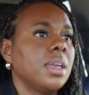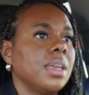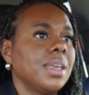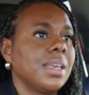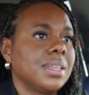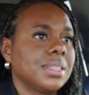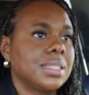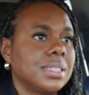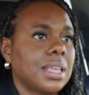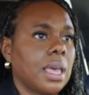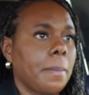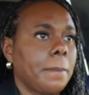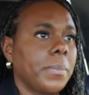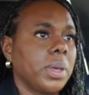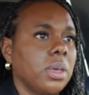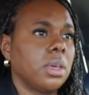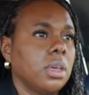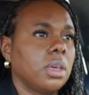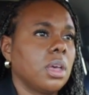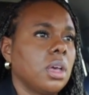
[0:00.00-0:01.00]

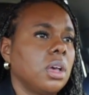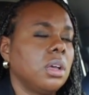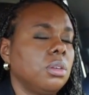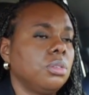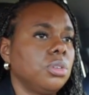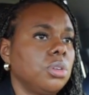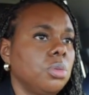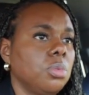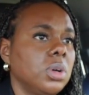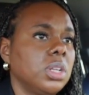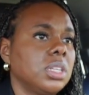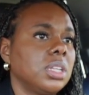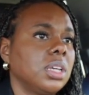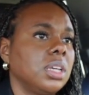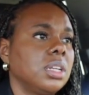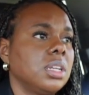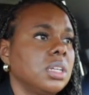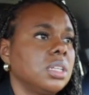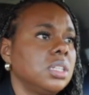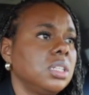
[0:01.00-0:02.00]
ASAP. I don't know what
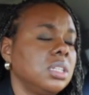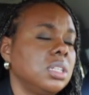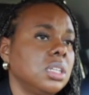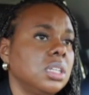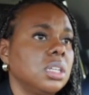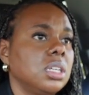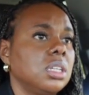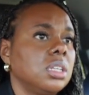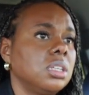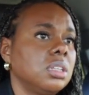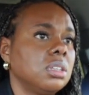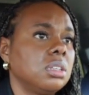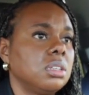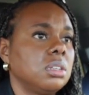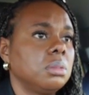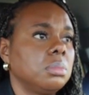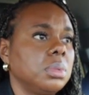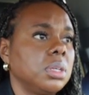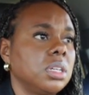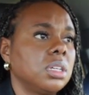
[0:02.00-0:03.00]
lane I need to get
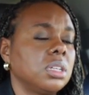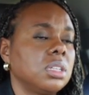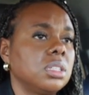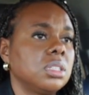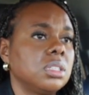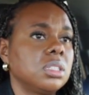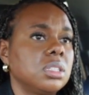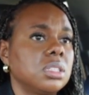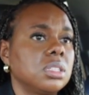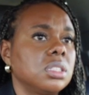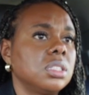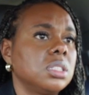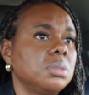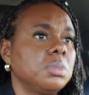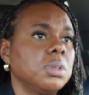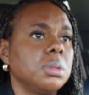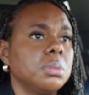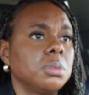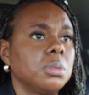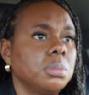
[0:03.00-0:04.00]
in because these
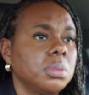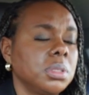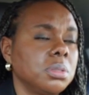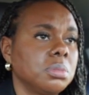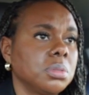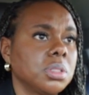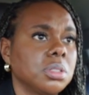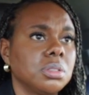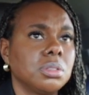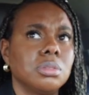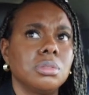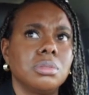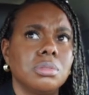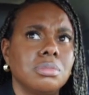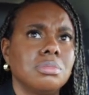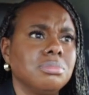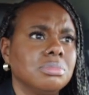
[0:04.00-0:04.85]
people be real.